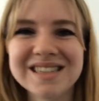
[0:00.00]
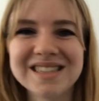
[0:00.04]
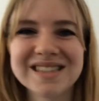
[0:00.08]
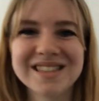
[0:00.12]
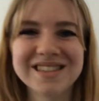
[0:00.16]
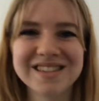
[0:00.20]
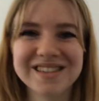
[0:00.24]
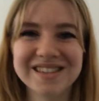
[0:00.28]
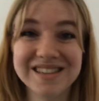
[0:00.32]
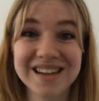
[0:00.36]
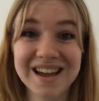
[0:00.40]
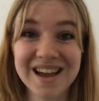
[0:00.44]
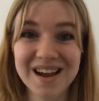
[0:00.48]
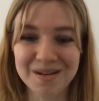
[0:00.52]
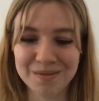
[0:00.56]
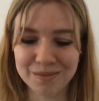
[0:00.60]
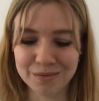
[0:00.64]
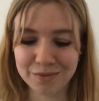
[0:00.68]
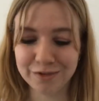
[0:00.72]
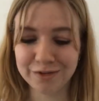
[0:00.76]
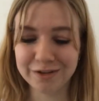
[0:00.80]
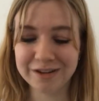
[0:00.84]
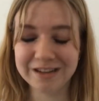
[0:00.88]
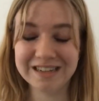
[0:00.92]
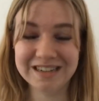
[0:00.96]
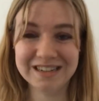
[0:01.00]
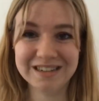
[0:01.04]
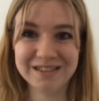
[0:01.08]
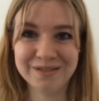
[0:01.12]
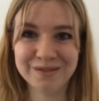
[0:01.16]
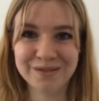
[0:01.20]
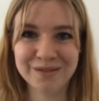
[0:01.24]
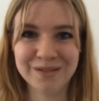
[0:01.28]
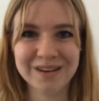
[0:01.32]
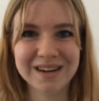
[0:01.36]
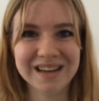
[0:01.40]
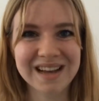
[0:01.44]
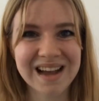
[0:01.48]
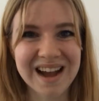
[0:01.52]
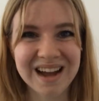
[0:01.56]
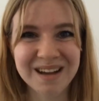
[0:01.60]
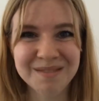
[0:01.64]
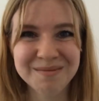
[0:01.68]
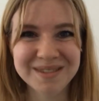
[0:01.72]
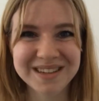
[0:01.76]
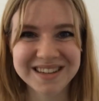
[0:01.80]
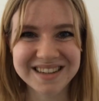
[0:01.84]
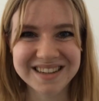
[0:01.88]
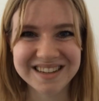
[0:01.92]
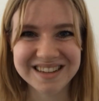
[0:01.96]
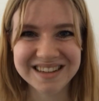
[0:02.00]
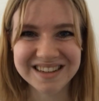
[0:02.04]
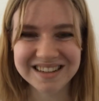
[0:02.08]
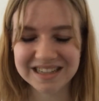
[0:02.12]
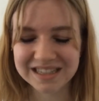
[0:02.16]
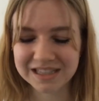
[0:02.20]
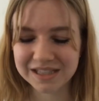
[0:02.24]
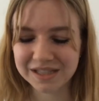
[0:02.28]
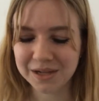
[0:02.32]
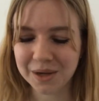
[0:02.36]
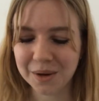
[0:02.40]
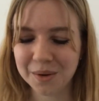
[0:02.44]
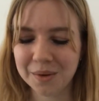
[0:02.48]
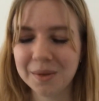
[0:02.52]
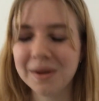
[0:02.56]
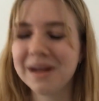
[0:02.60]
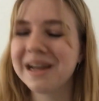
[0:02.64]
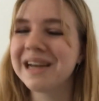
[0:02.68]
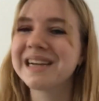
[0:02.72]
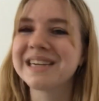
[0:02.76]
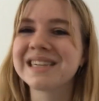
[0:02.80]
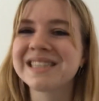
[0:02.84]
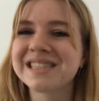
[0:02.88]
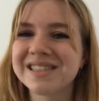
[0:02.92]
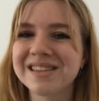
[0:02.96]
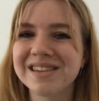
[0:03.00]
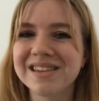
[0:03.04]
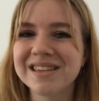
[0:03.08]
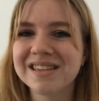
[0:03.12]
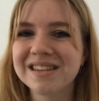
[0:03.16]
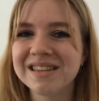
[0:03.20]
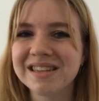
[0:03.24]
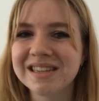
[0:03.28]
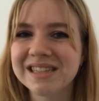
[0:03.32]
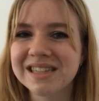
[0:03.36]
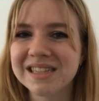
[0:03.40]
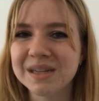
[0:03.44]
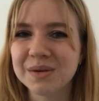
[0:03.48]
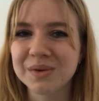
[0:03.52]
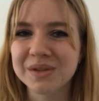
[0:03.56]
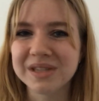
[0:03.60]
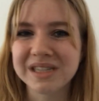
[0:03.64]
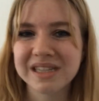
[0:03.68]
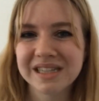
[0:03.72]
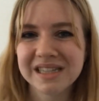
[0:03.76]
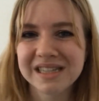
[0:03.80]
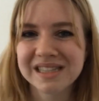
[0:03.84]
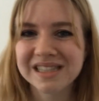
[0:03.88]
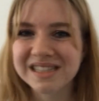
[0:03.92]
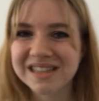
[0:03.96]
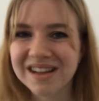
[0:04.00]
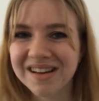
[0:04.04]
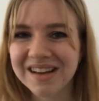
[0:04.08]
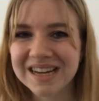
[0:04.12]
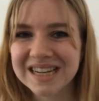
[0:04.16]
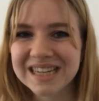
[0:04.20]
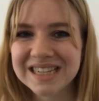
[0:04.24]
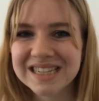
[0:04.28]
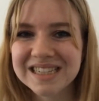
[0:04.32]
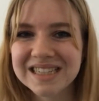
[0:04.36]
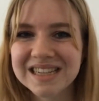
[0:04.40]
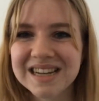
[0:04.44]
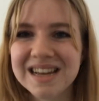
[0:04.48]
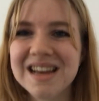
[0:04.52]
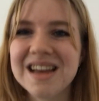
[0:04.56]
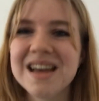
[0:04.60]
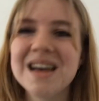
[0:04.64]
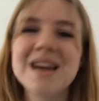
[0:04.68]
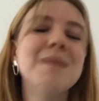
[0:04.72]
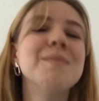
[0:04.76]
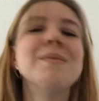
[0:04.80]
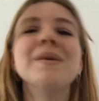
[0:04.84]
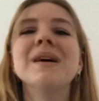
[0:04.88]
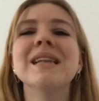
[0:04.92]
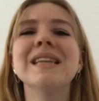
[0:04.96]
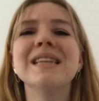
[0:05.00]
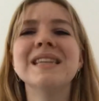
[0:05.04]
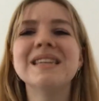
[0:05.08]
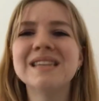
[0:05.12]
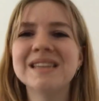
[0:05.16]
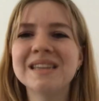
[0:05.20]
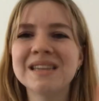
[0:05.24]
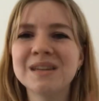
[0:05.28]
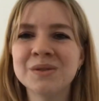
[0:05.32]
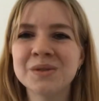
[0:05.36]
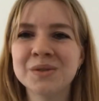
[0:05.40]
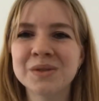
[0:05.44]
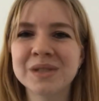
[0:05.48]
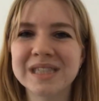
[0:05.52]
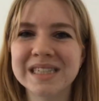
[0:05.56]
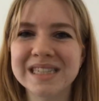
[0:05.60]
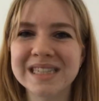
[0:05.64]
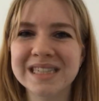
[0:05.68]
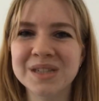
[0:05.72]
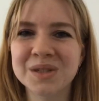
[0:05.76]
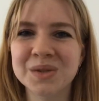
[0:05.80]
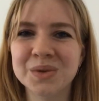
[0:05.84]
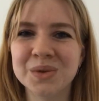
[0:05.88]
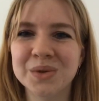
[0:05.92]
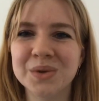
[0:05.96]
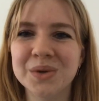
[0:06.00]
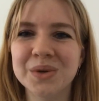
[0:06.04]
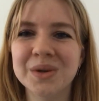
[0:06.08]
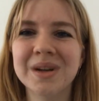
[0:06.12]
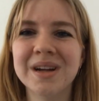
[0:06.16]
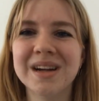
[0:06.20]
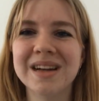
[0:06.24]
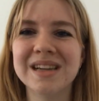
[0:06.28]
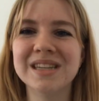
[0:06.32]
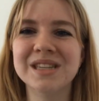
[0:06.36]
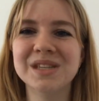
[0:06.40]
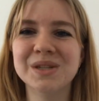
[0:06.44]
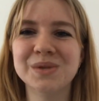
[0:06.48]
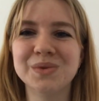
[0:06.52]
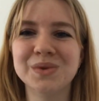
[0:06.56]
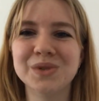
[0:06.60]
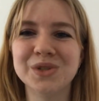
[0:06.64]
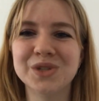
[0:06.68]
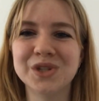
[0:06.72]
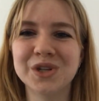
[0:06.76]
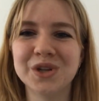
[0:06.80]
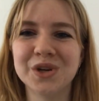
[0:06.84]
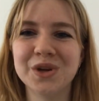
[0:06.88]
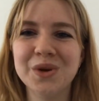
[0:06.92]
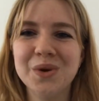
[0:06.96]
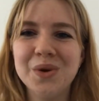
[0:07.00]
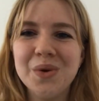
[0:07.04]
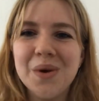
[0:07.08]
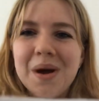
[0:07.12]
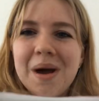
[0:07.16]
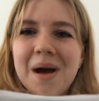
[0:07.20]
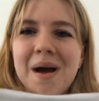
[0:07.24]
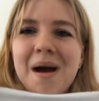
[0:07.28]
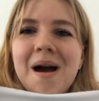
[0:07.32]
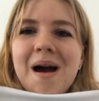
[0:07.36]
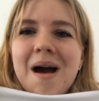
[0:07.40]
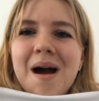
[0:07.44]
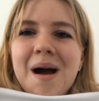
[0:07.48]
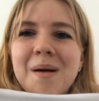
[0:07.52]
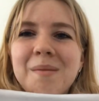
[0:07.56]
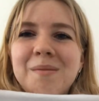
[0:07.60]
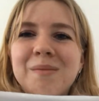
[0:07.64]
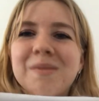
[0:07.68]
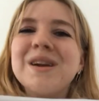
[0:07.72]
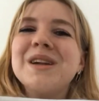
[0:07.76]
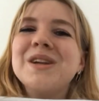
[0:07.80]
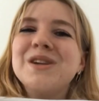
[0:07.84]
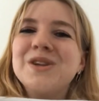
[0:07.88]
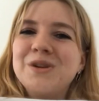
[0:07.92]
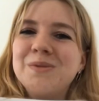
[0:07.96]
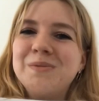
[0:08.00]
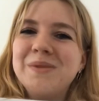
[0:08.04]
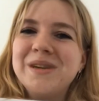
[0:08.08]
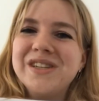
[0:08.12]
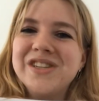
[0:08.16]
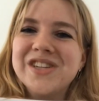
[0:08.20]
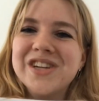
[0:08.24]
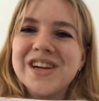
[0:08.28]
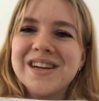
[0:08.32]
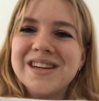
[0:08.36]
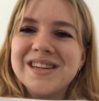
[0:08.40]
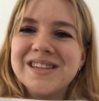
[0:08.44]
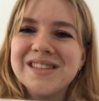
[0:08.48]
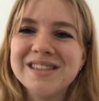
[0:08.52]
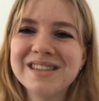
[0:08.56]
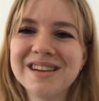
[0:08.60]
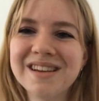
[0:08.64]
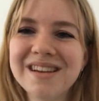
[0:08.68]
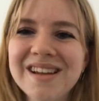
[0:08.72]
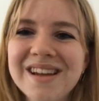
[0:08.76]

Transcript: So yeah, I'm really really happy. So excited to see what's inside. But a little detour. I just want to show you my new PJs.